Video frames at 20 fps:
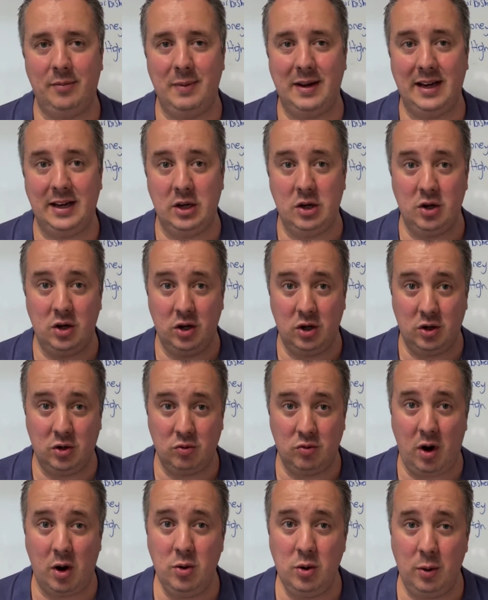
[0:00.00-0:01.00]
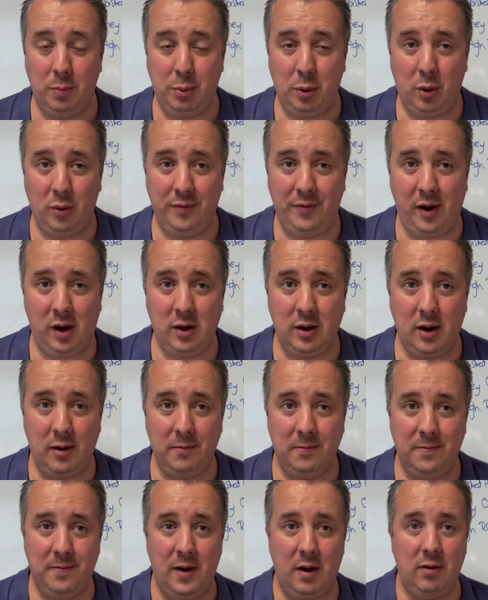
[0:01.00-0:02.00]
meaning you can grow your portfolio
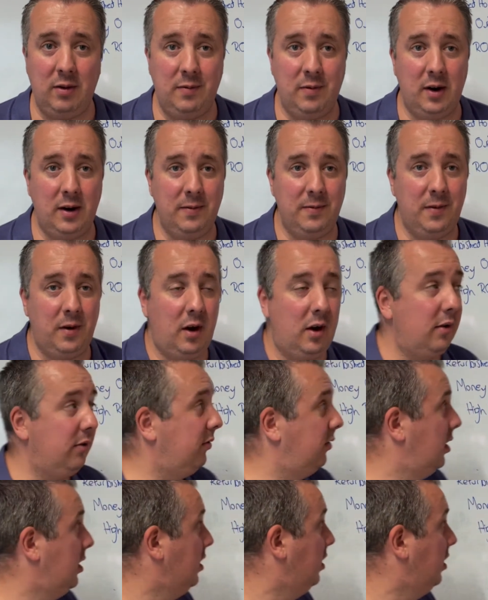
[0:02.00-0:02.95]
very, very fast.